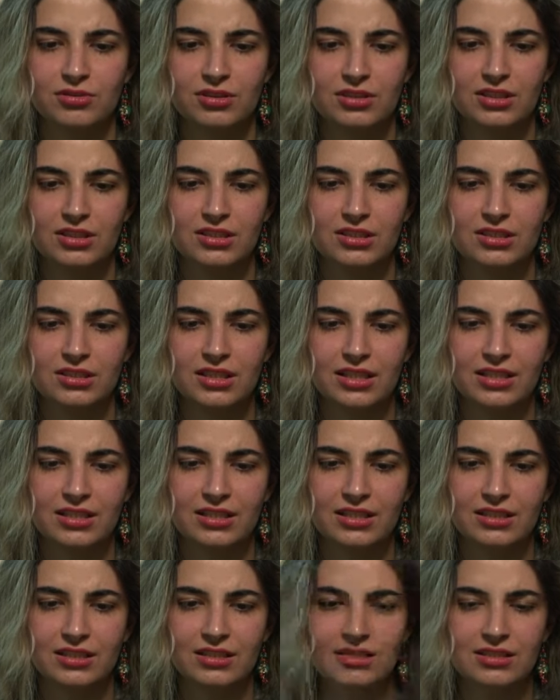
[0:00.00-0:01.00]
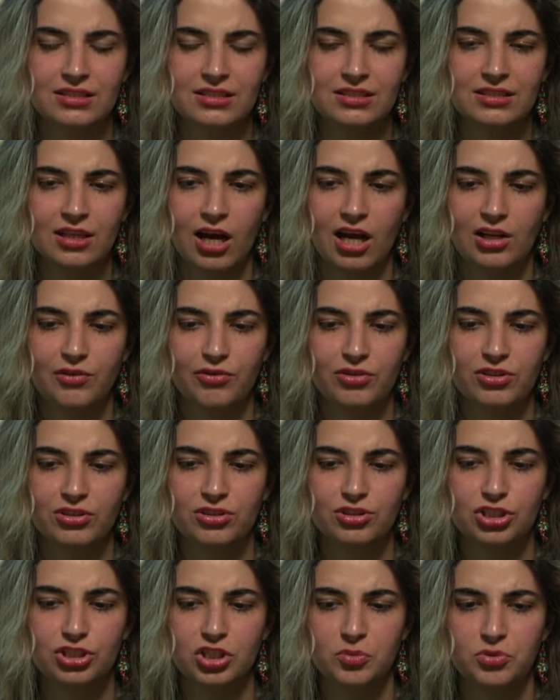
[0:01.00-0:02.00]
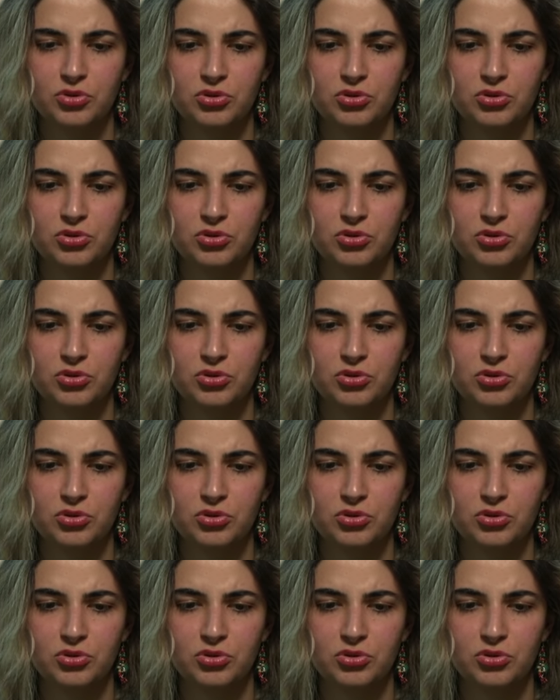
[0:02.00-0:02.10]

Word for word: This is like, this is not even a cheap